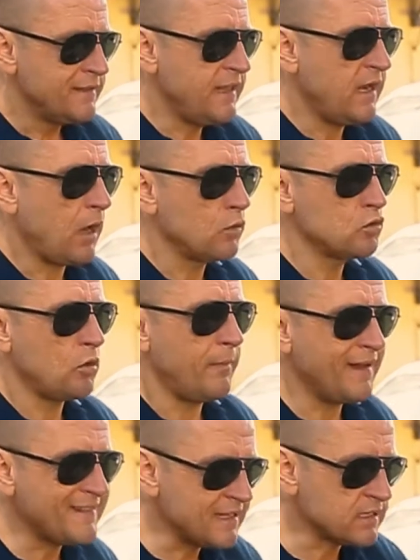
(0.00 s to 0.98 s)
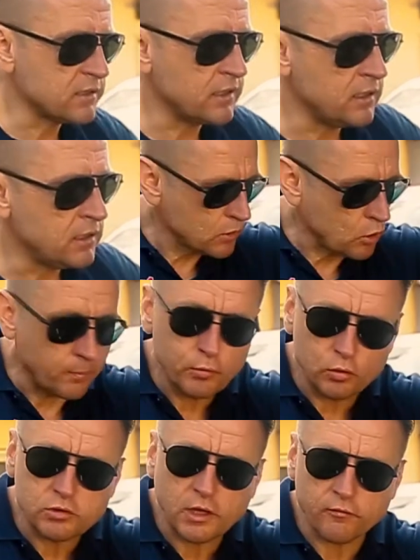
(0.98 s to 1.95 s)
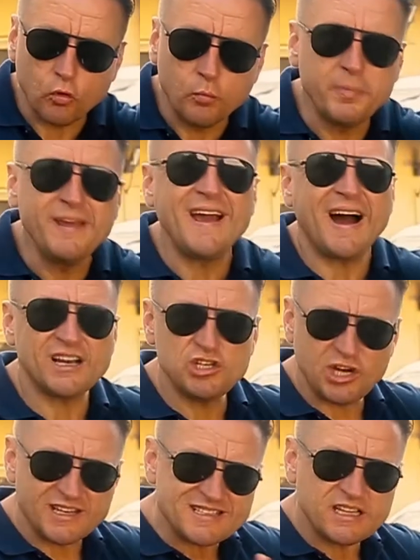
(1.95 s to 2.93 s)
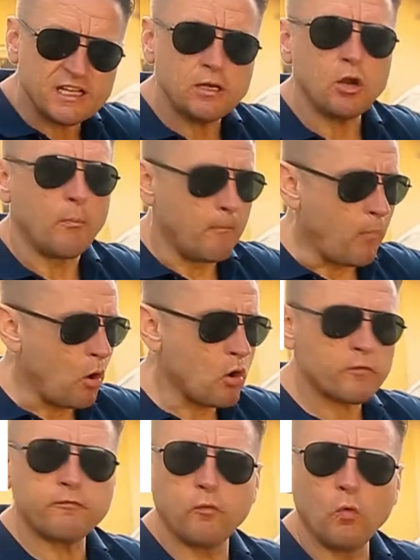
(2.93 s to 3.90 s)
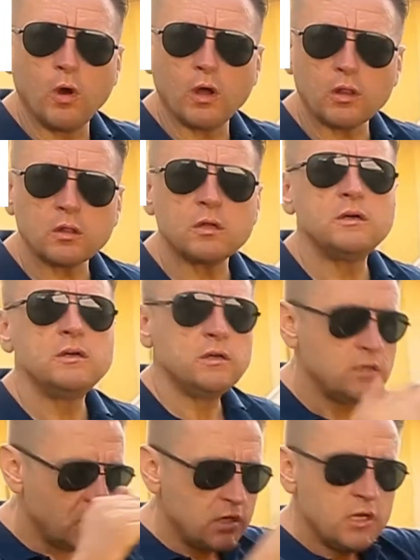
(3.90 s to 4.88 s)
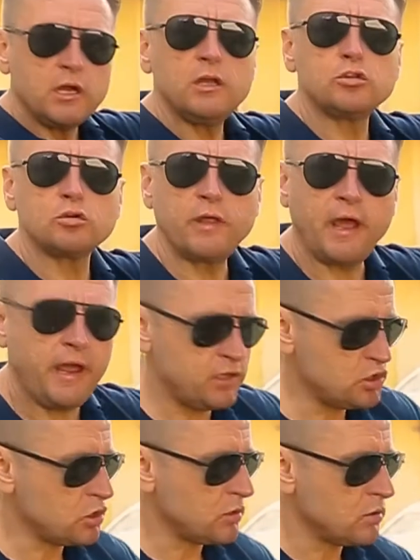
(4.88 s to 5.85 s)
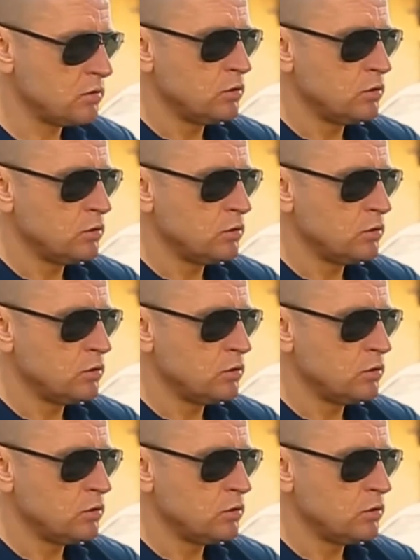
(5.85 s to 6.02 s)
then automatically computer will be adjusting more fuel into the engine.